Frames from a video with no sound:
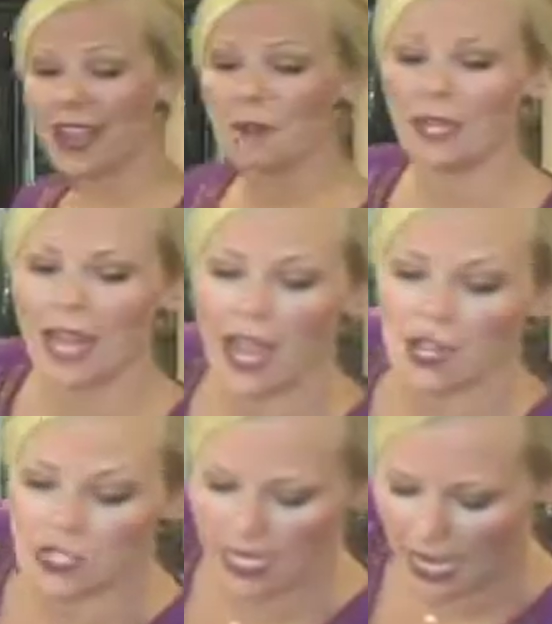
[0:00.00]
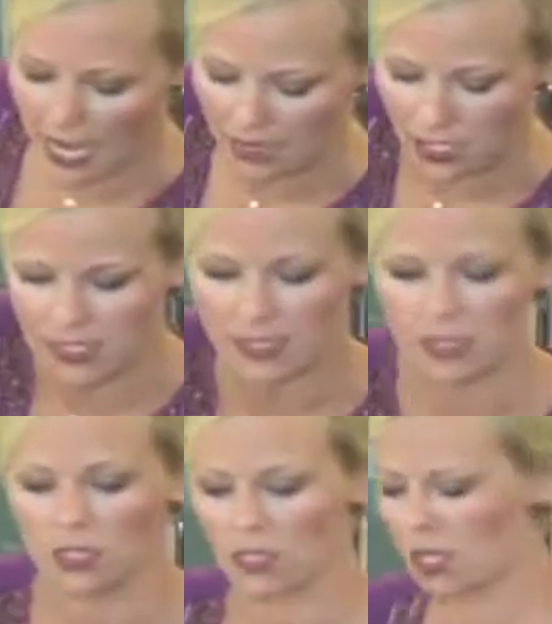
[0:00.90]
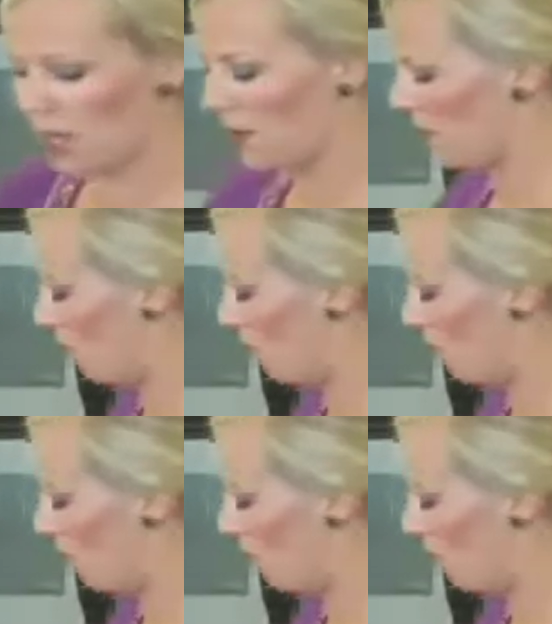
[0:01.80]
am going to actually add just a little bit